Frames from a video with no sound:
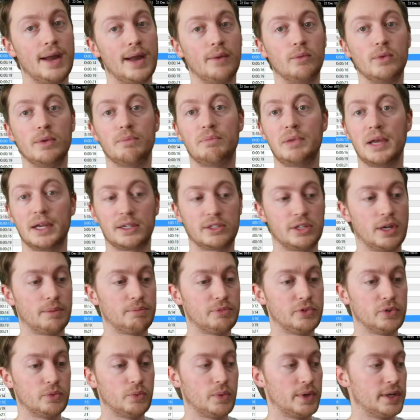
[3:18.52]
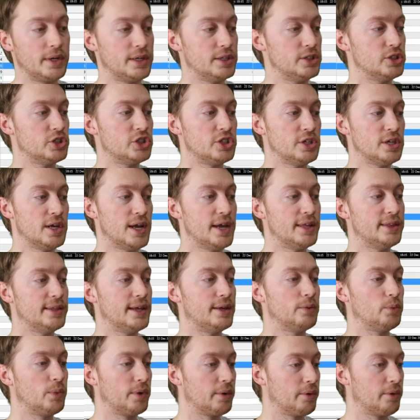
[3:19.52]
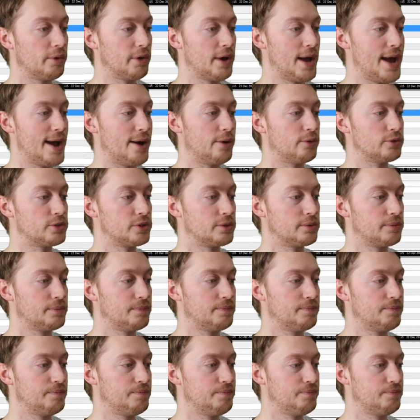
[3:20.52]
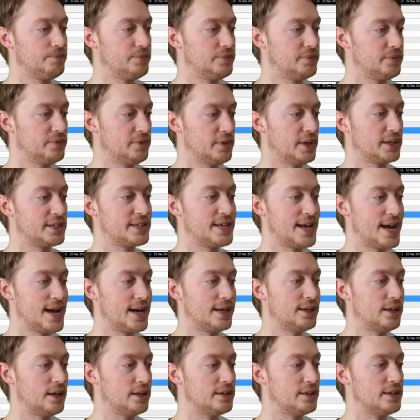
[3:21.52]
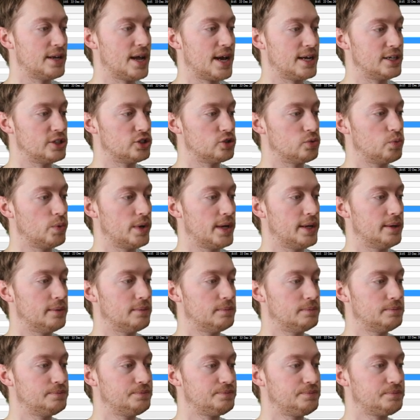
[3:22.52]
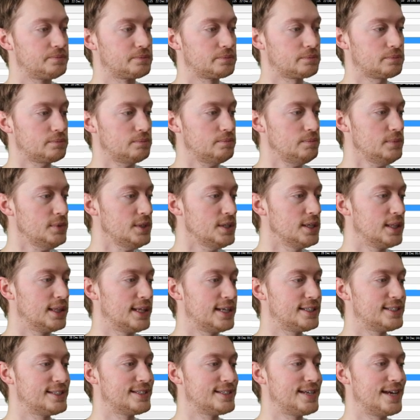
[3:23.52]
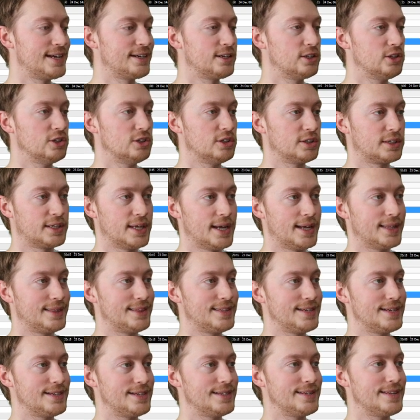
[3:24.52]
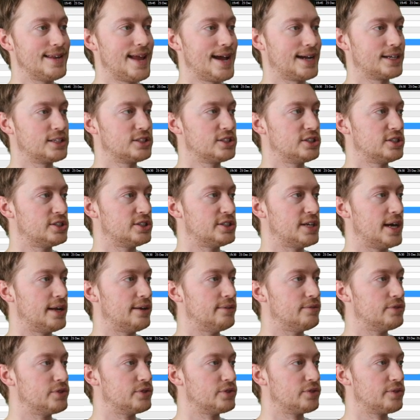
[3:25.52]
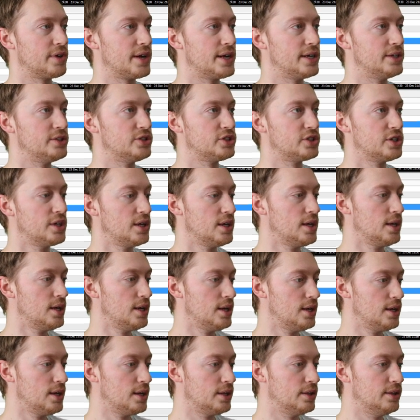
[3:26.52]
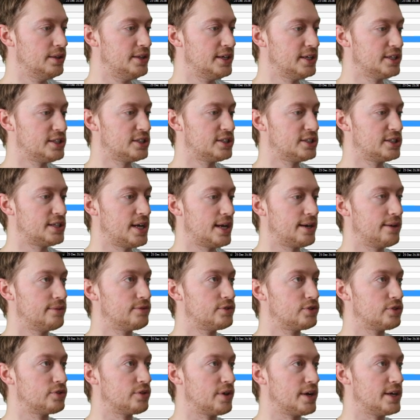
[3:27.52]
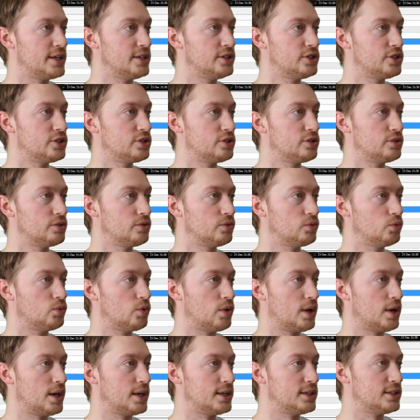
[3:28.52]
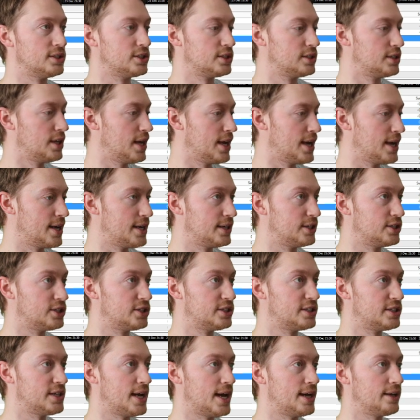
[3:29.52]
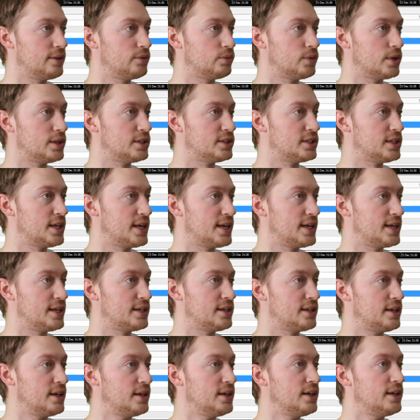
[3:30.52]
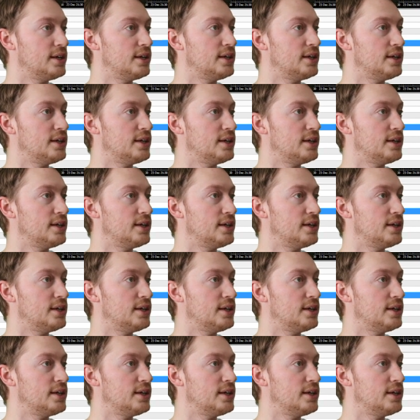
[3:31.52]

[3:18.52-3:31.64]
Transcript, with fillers: and we picked up the wins and then we were out. Again, a nice win. Let's take a look at the next set of trades. This set of trades was a set was a